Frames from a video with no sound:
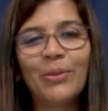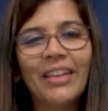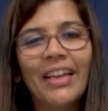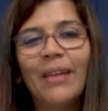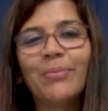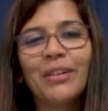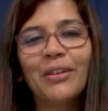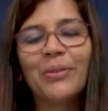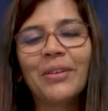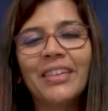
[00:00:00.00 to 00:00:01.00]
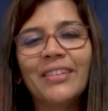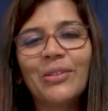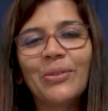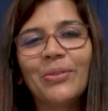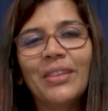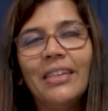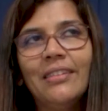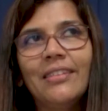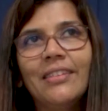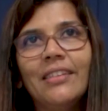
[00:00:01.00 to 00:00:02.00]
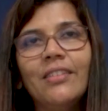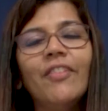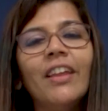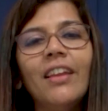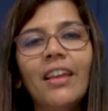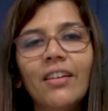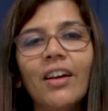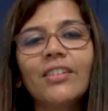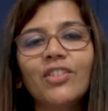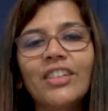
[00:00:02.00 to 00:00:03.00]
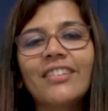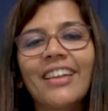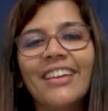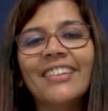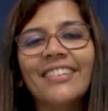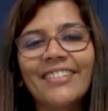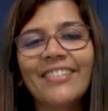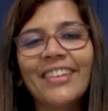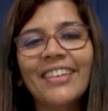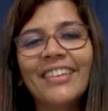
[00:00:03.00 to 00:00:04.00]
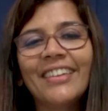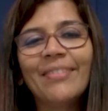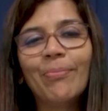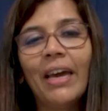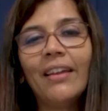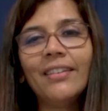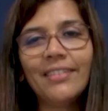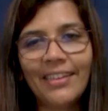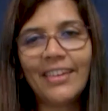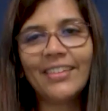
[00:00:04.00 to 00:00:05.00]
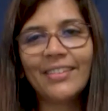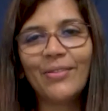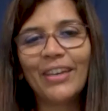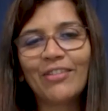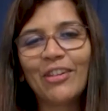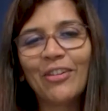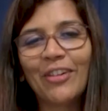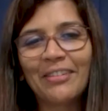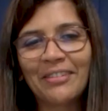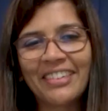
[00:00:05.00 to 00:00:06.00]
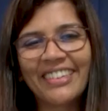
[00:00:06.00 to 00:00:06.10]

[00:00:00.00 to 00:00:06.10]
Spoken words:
Absolutely. So that's a very encouraging sign. Paris, yes, we have to look out.